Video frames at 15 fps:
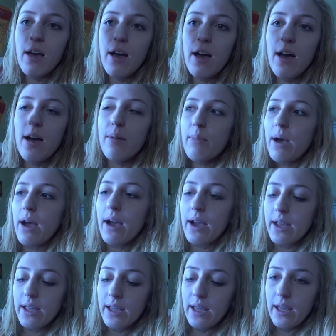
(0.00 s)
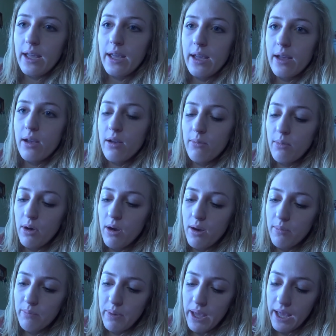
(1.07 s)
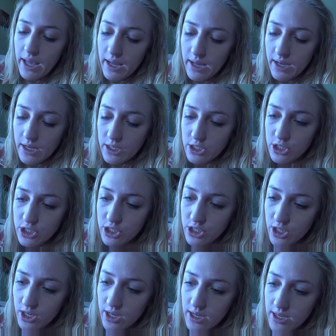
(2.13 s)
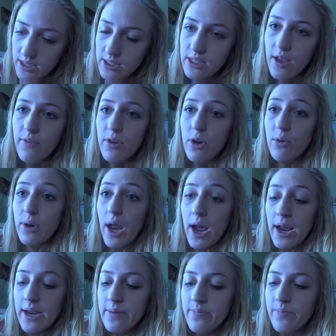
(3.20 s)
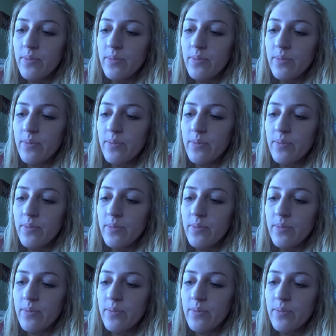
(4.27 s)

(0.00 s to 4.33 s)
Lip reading: I am on page 709.